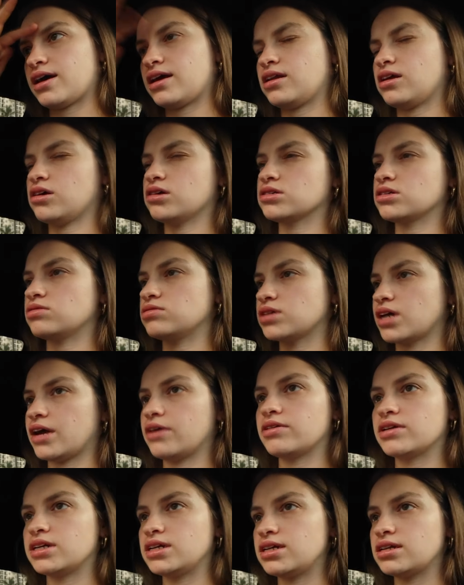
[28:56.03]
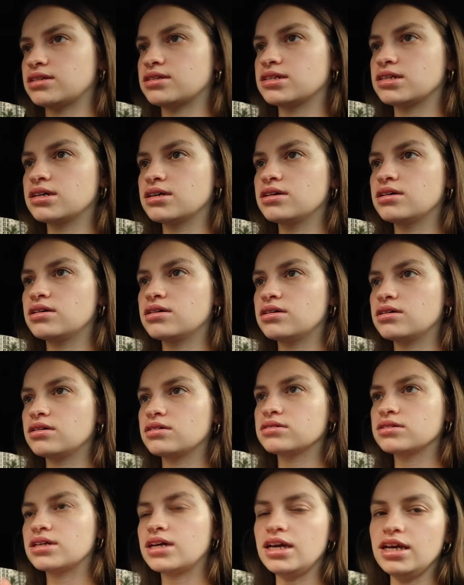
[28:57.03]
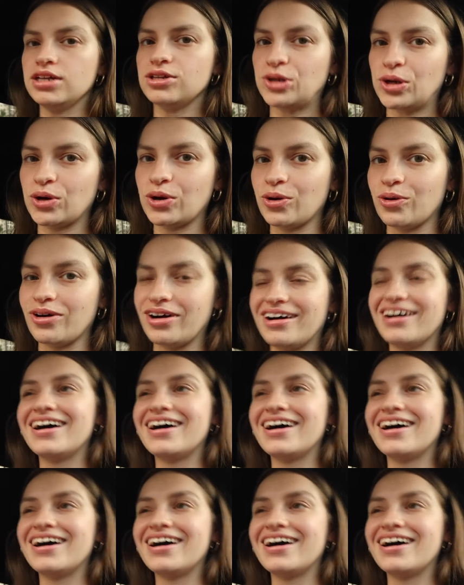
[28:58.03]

And also Tyron needs to eat too.